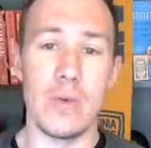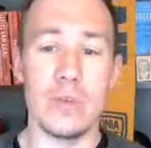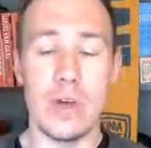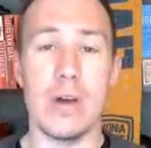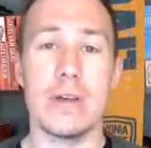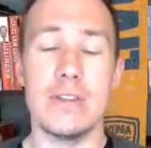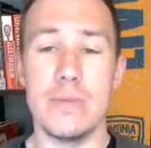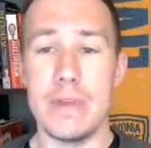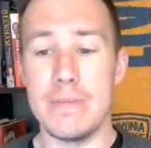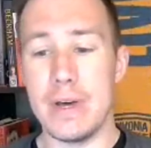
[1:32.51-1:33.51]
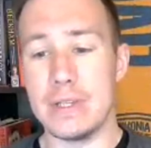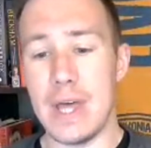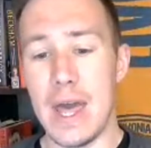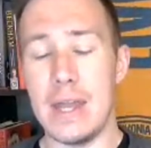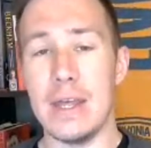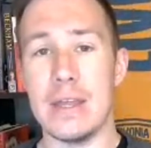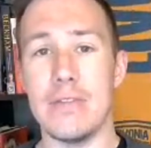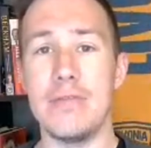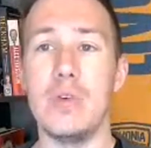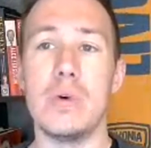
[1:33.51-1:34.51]
We'll talk a little bit about that and a
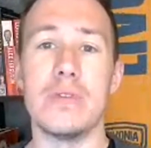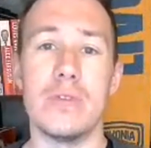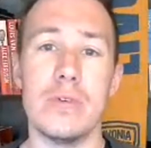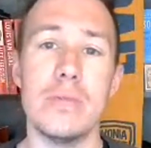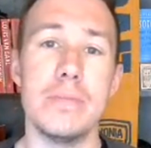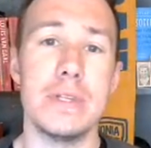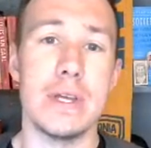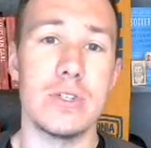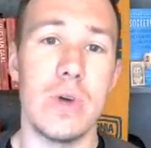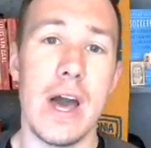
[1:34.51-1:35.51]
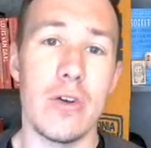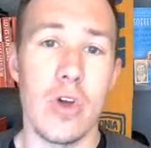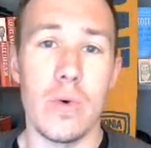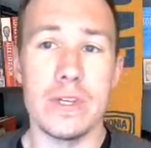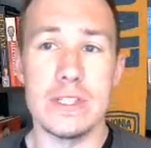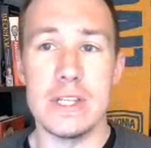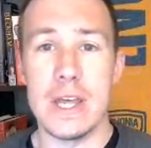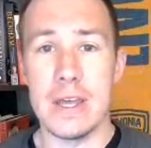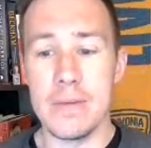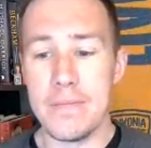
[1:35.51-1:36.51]
few other potential outgoings
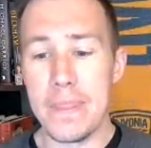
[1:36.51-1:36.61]
today,